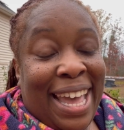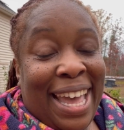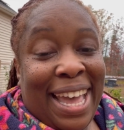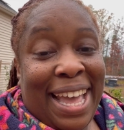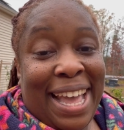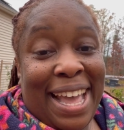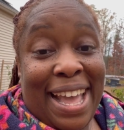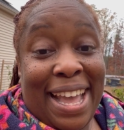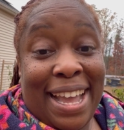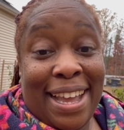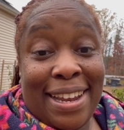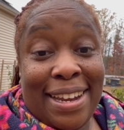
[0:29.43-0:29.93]

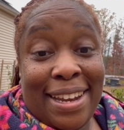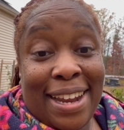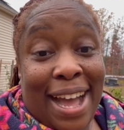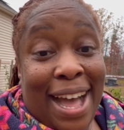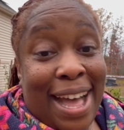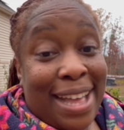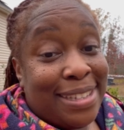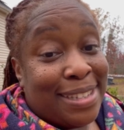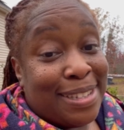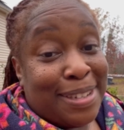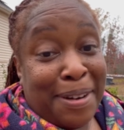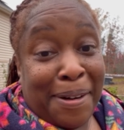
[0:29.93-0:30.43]
and I
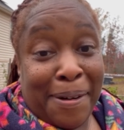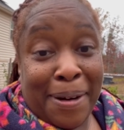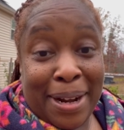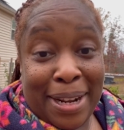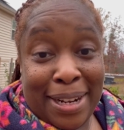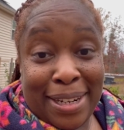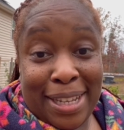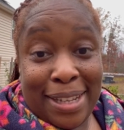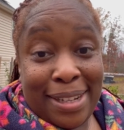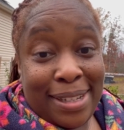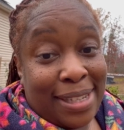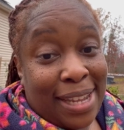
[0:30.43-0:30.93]
started
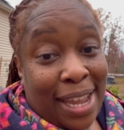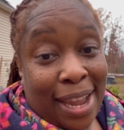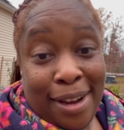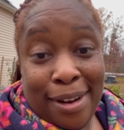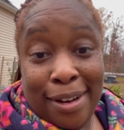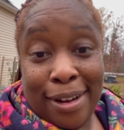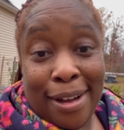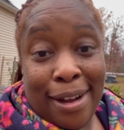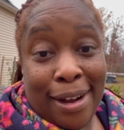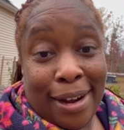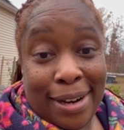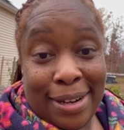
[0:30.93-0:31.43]
container
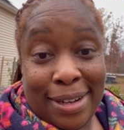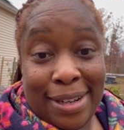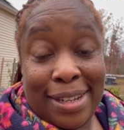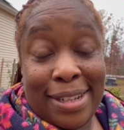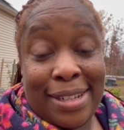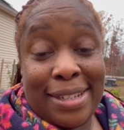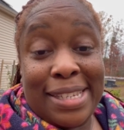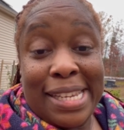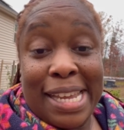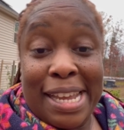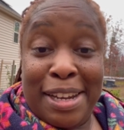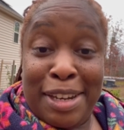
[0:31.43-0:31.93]
gardening
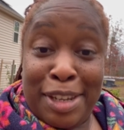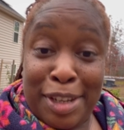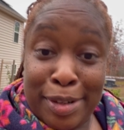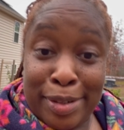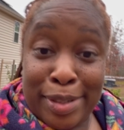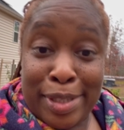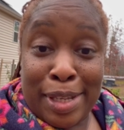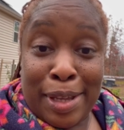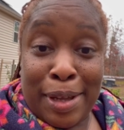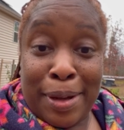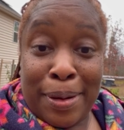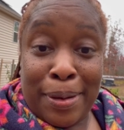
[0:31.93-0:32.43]
10 years
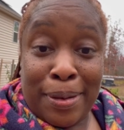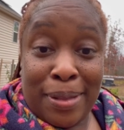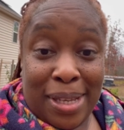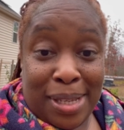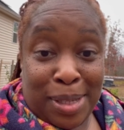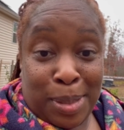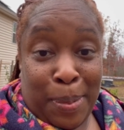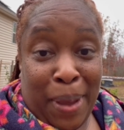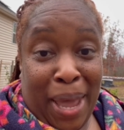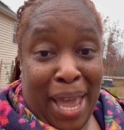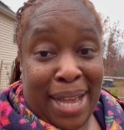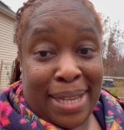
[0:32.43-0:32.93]
ago this
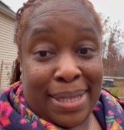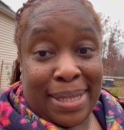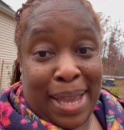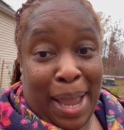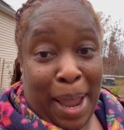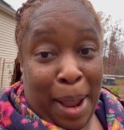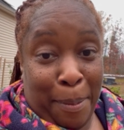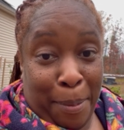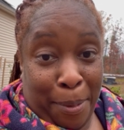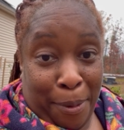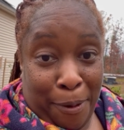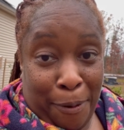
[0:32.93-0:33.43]
past
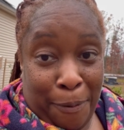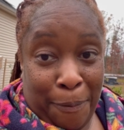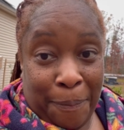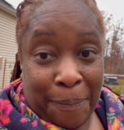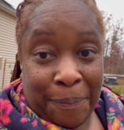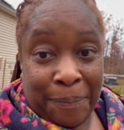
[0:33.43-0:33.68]
April.